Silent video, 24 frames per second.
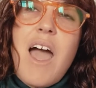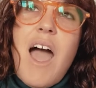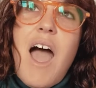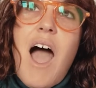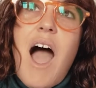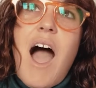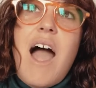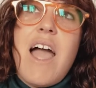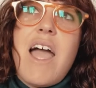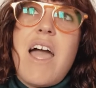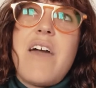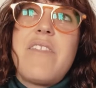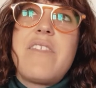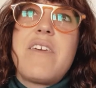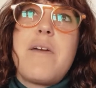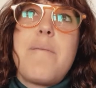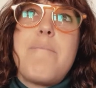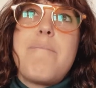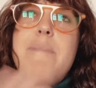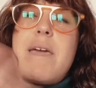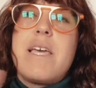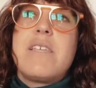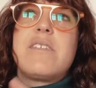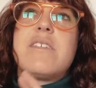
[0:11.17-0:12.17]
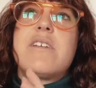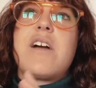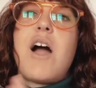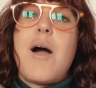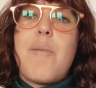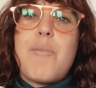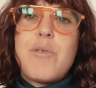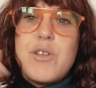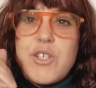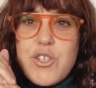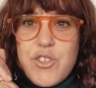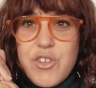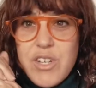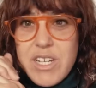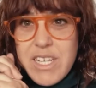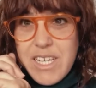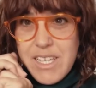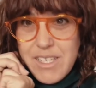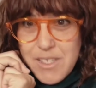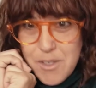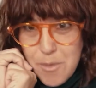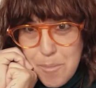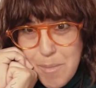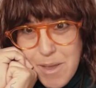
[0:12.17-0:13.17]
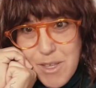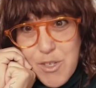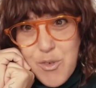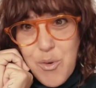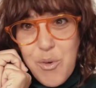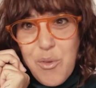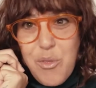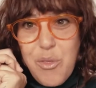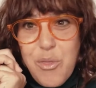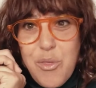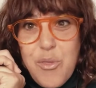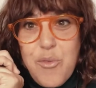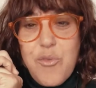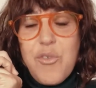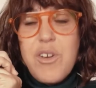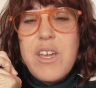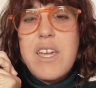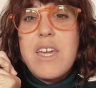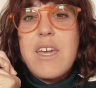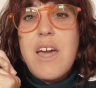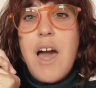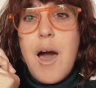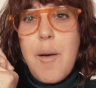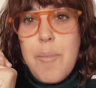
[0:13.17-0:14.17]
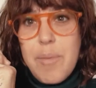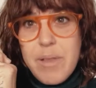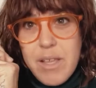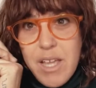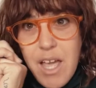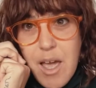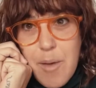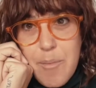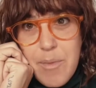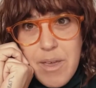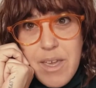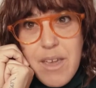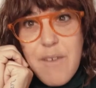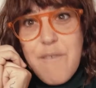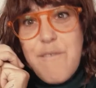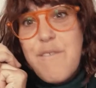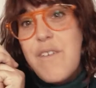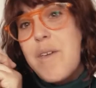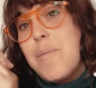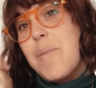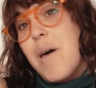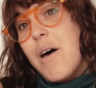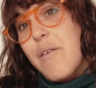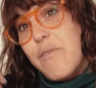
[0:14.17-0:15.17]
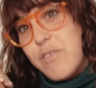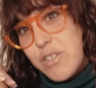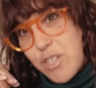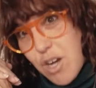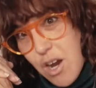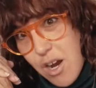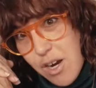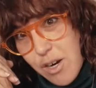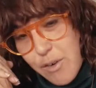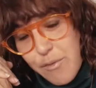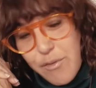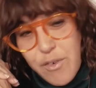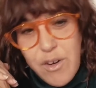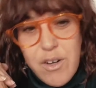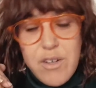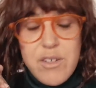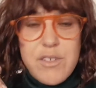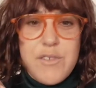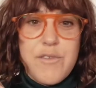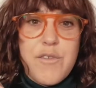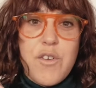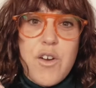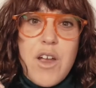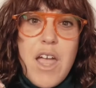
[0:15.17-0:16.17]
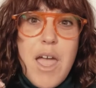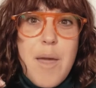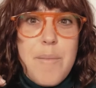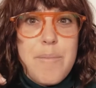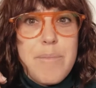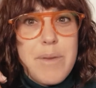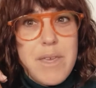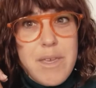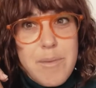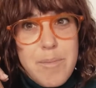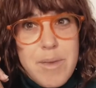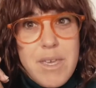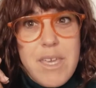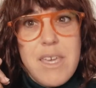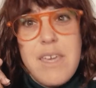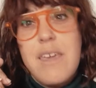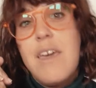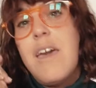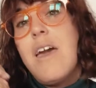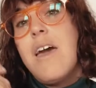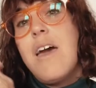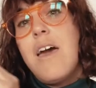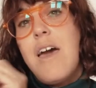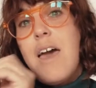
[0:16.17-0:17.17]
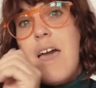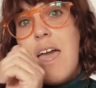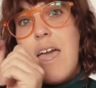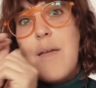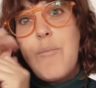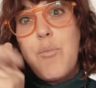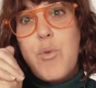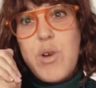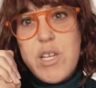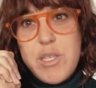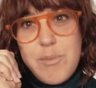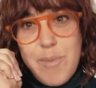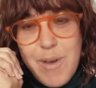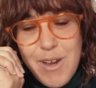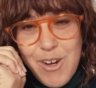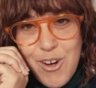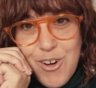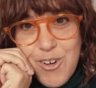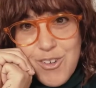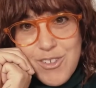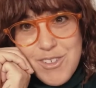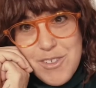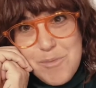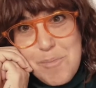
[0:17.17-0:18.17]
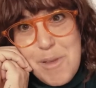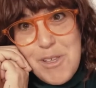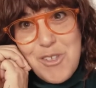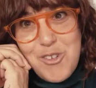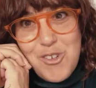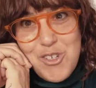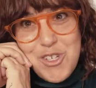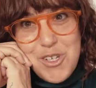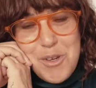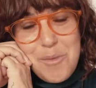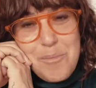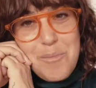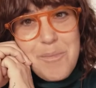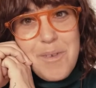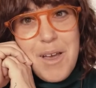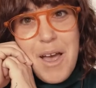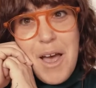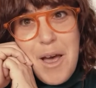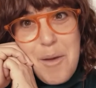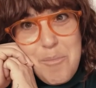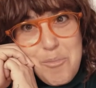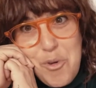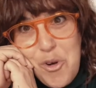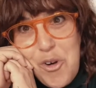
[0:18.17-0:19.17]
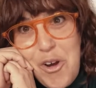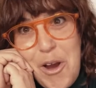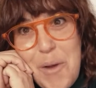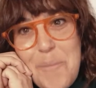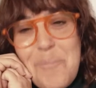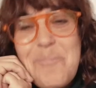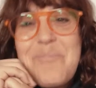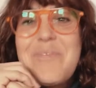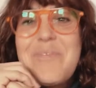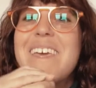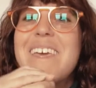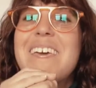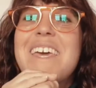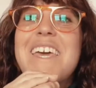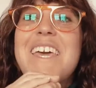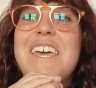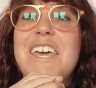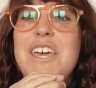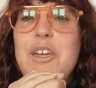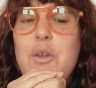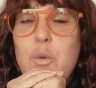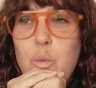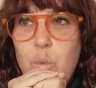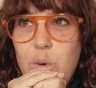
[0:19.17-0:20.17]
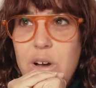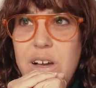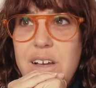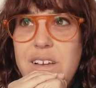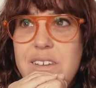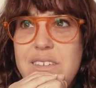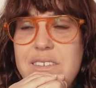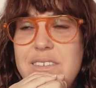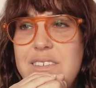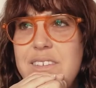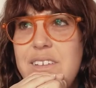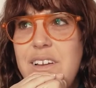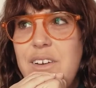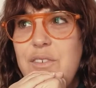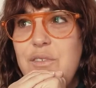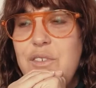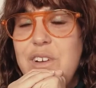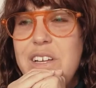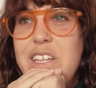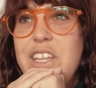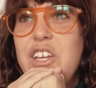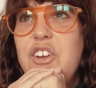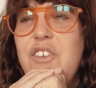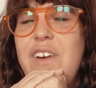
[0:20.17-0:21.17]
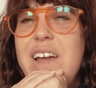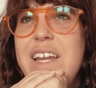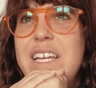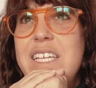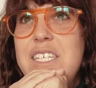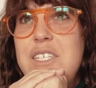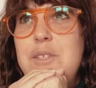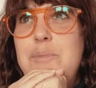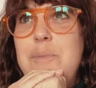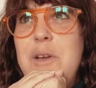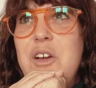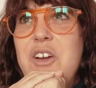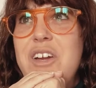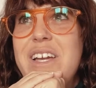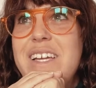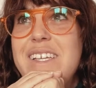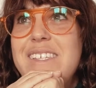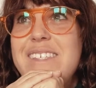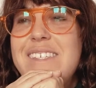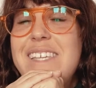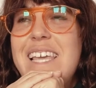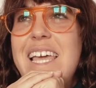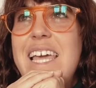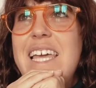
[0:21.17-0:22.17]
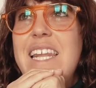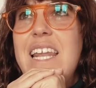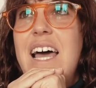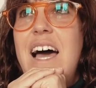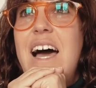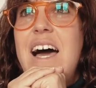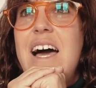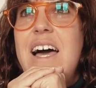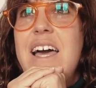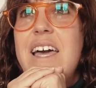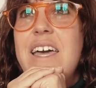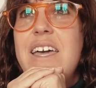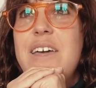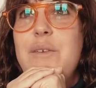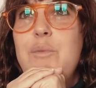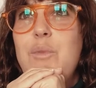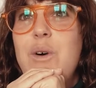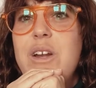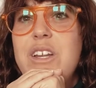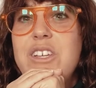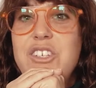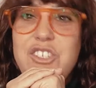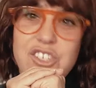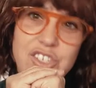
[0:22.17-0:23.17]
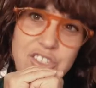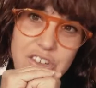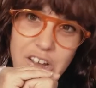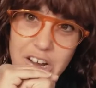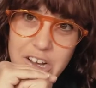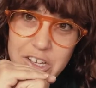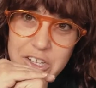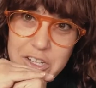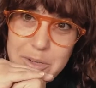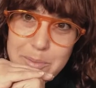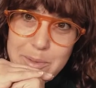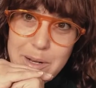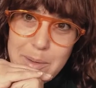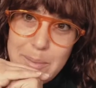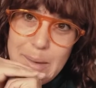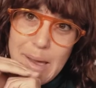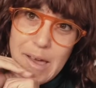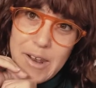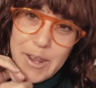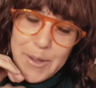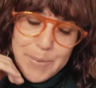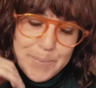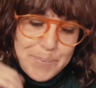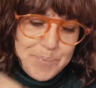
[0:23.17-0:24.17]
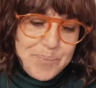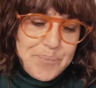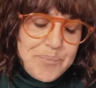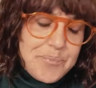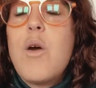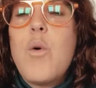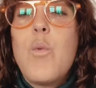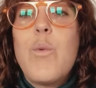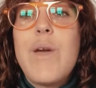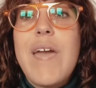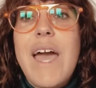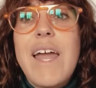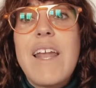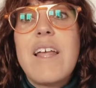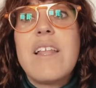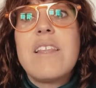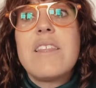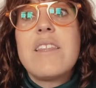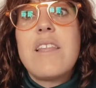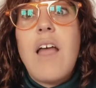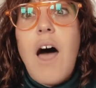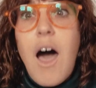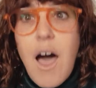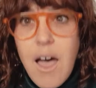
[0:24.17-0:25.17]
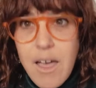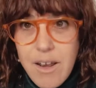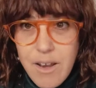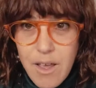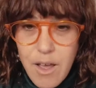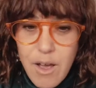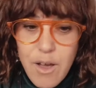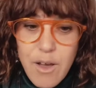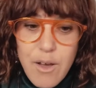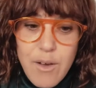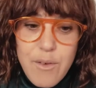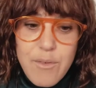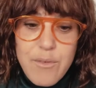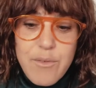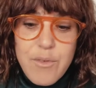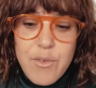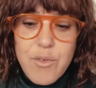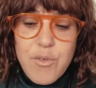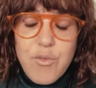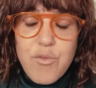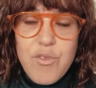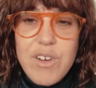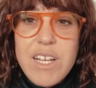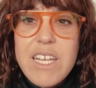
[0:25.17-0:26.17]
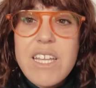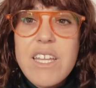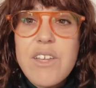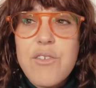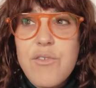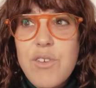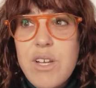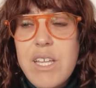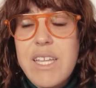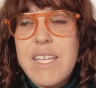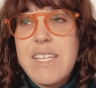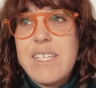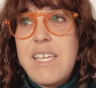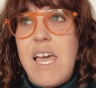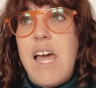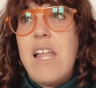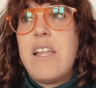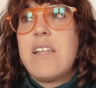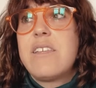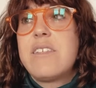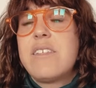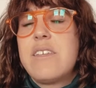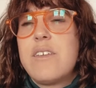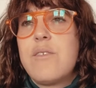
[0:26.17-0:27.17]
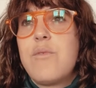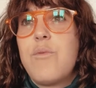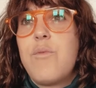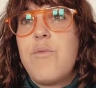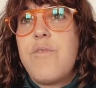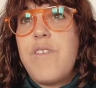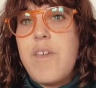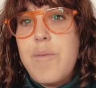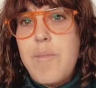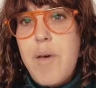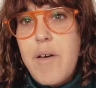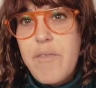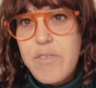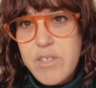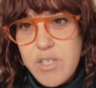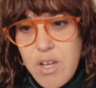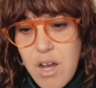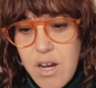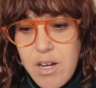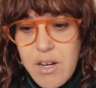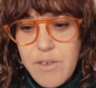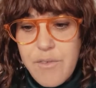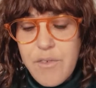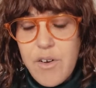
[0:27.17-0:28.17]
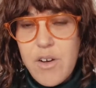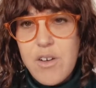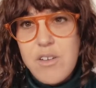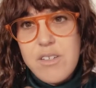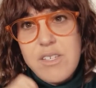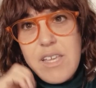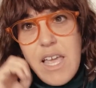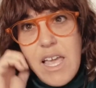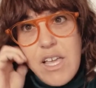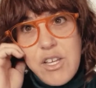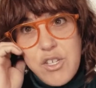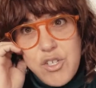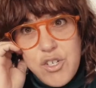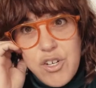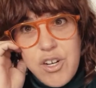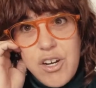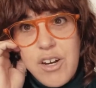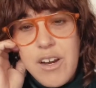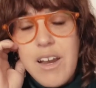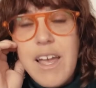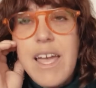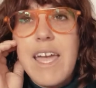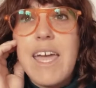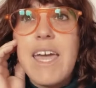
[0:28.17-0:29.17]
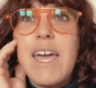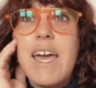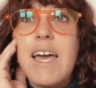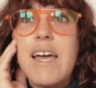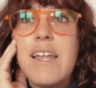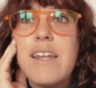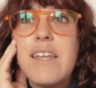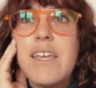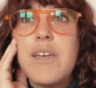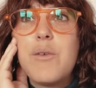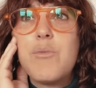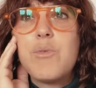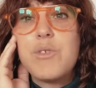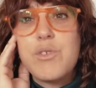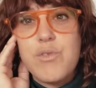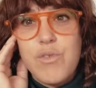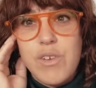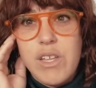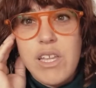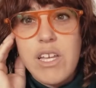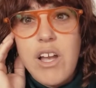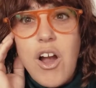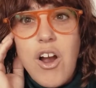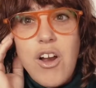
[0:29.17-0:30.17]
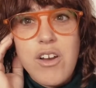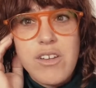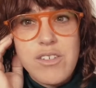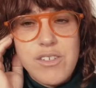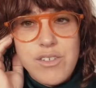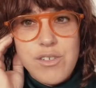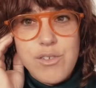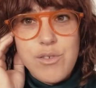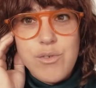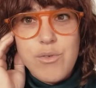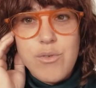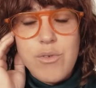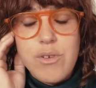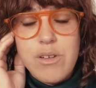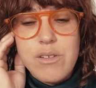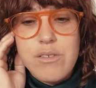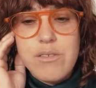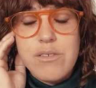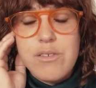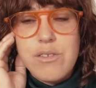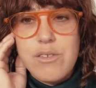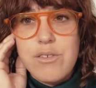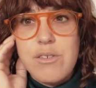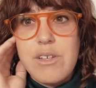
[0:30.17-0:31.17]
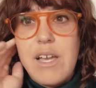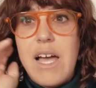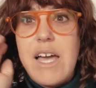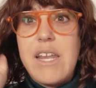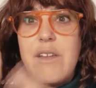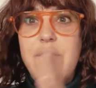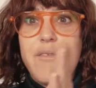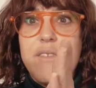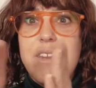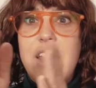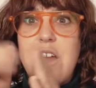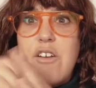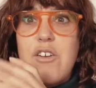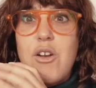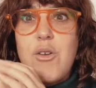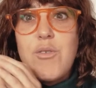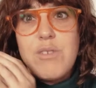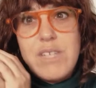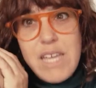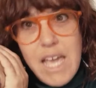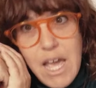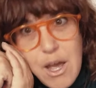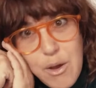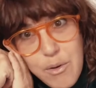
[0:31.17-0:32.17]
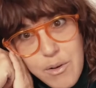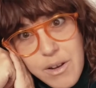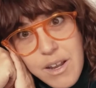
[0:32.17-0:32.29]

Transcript: I had the amazing opportunity to mentor 3 up-and-coming female photographers for MPB and Boys by Girls Mentorship program. It was a really great experience and I want to just talk a little bit about it. We had a lot of really talented female photographers enter, and it was really hard to kind of narrow down.